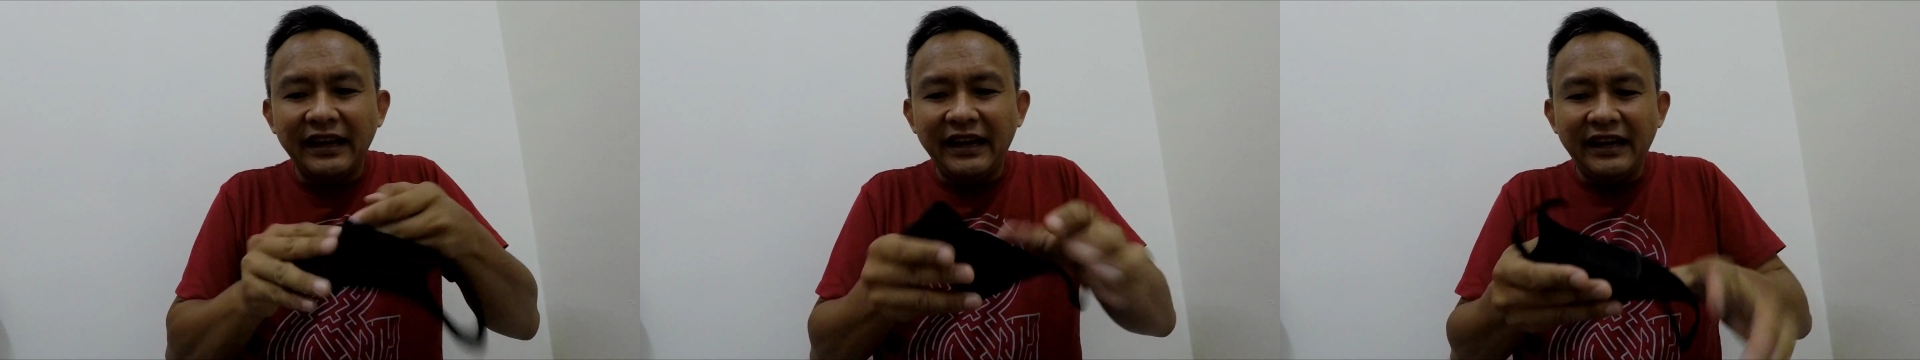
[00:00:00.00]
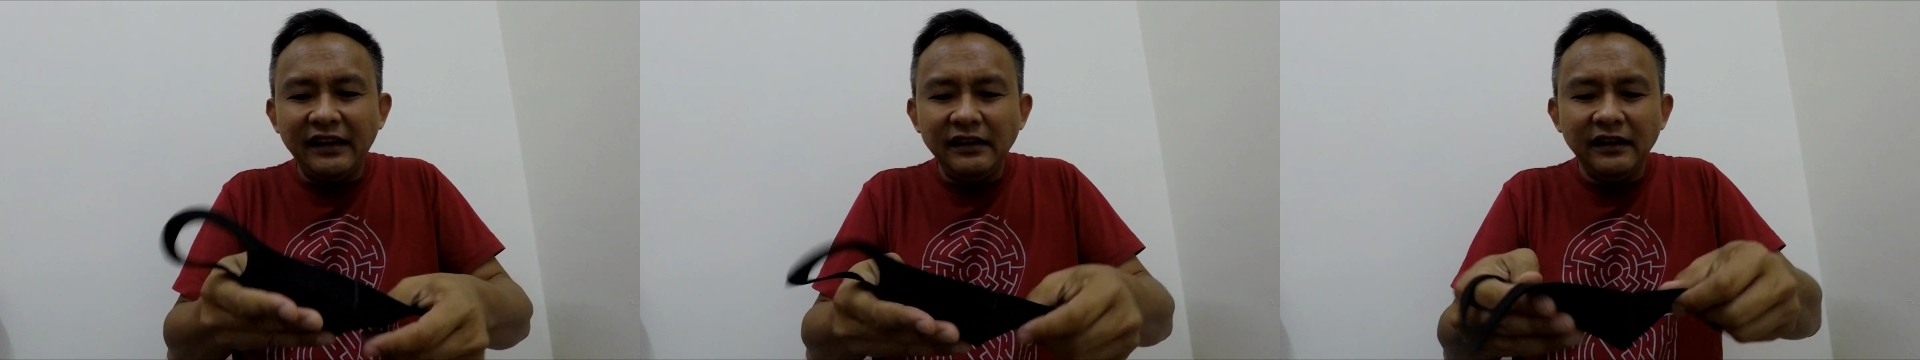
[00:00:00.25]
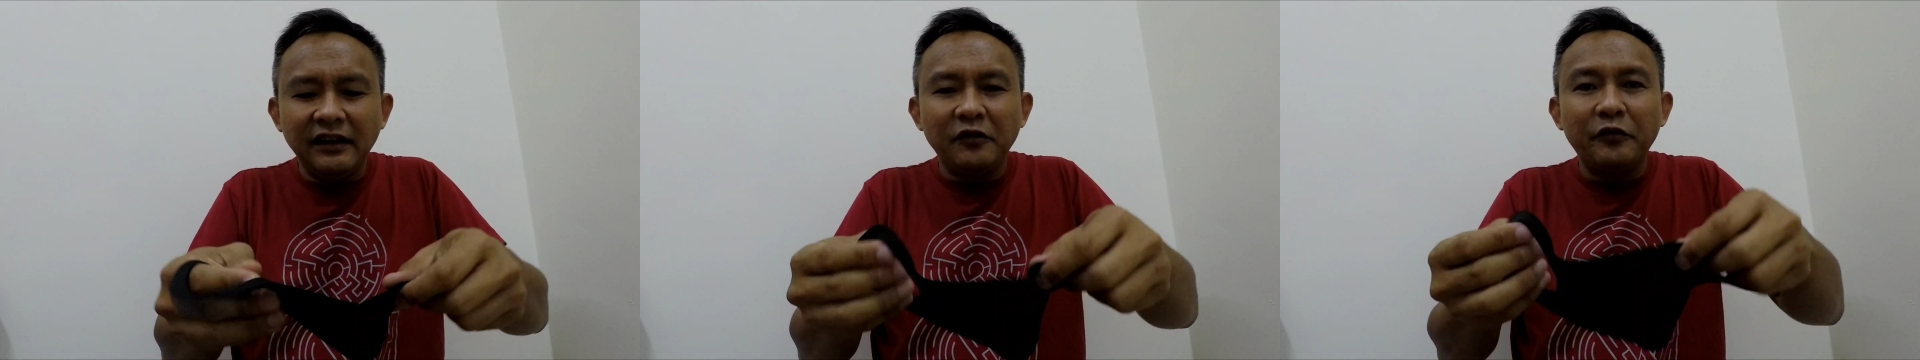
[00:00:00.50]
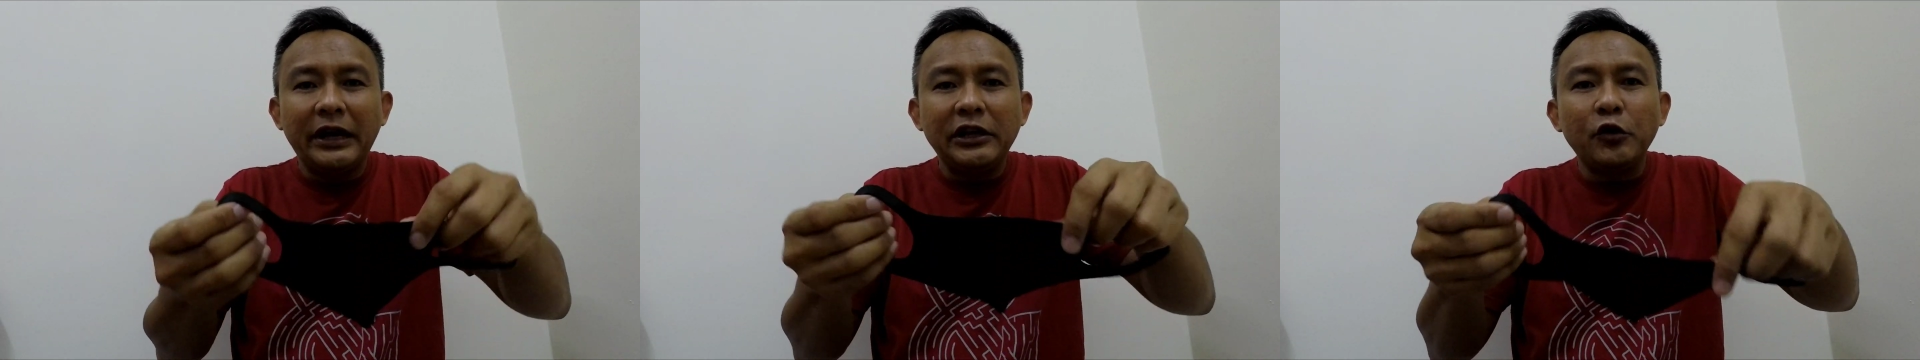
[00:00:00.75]
and
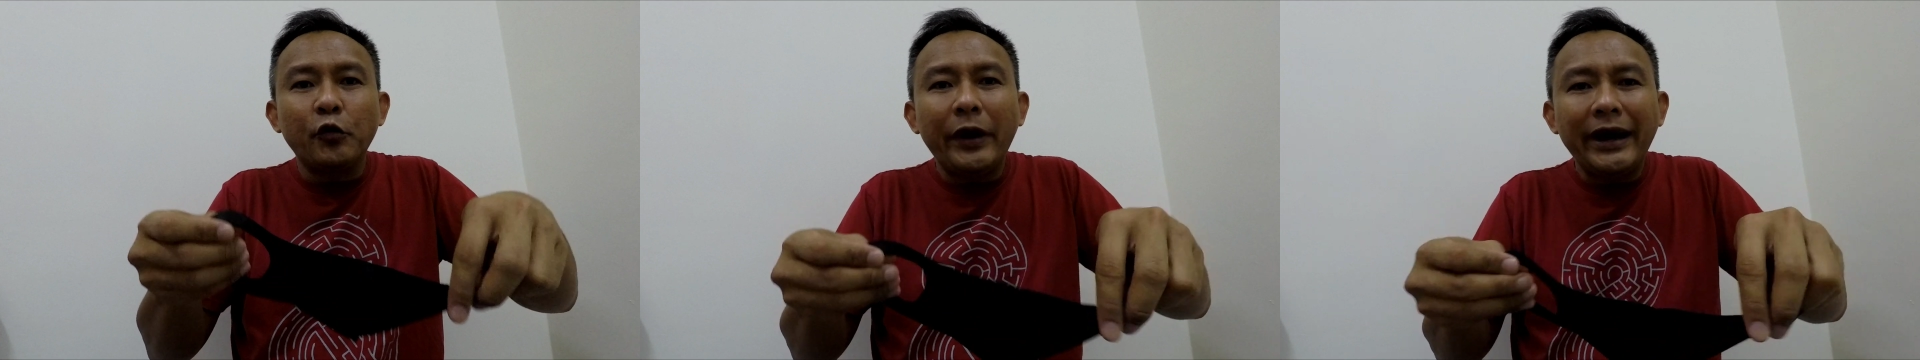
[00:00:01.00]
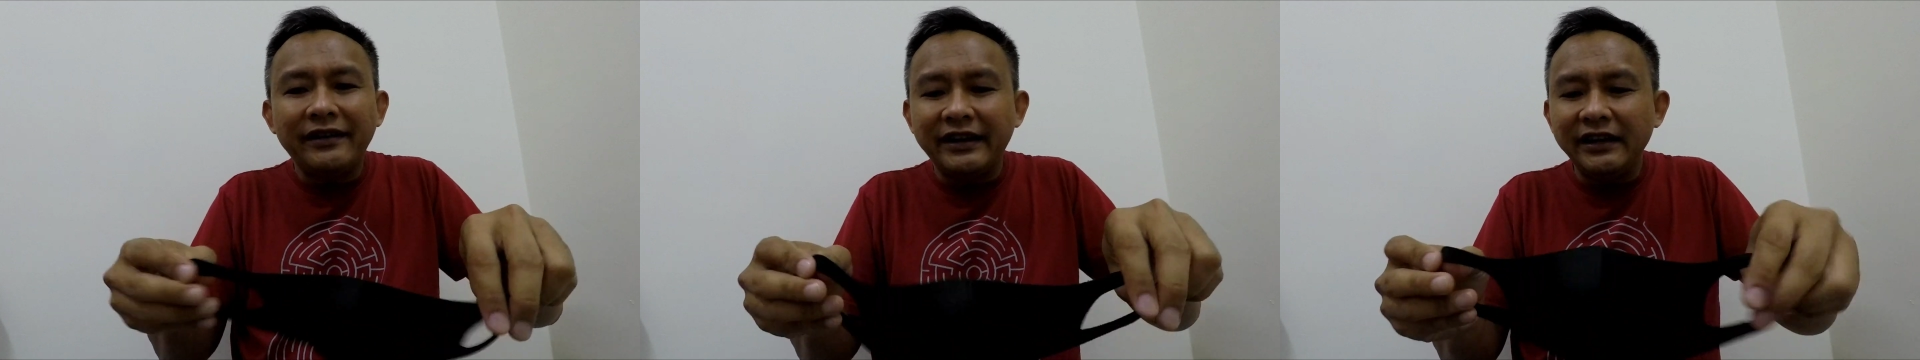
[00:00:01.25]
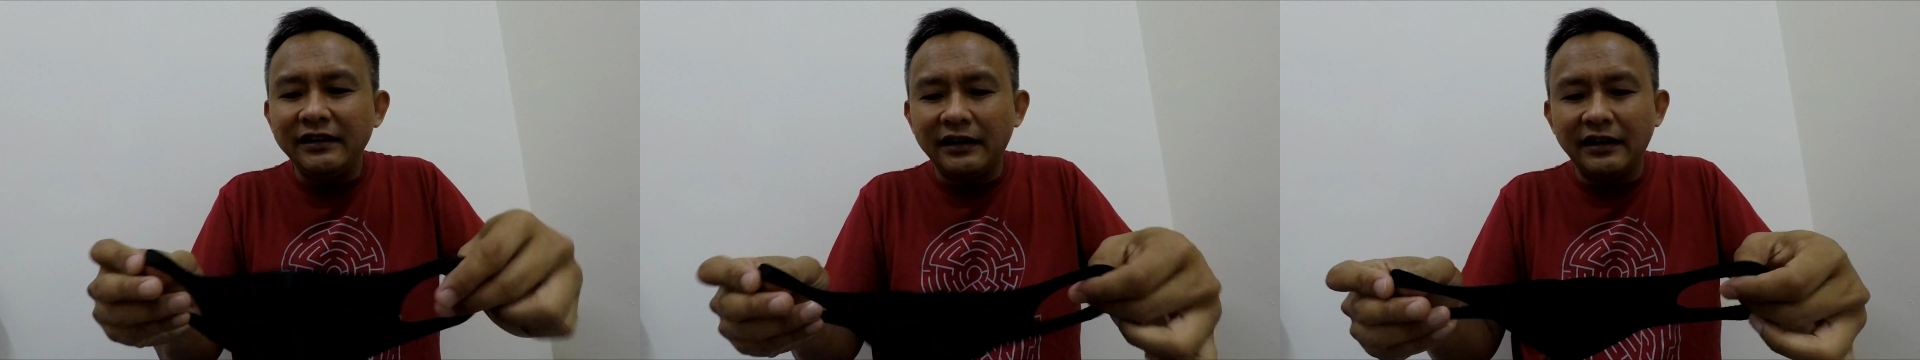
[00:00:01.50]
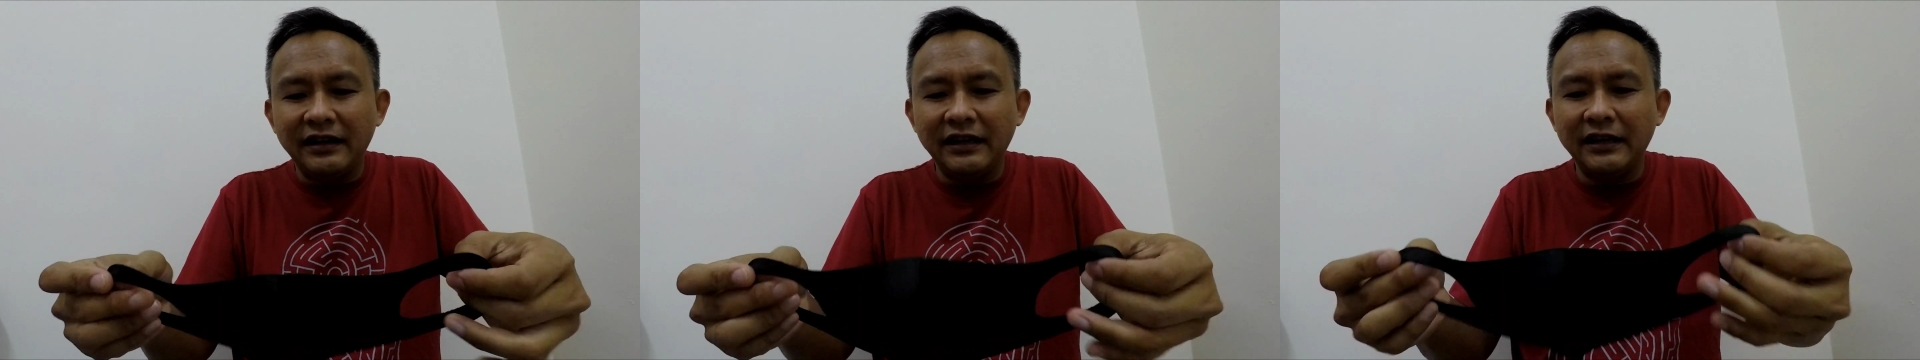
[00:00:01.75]
when you wear it,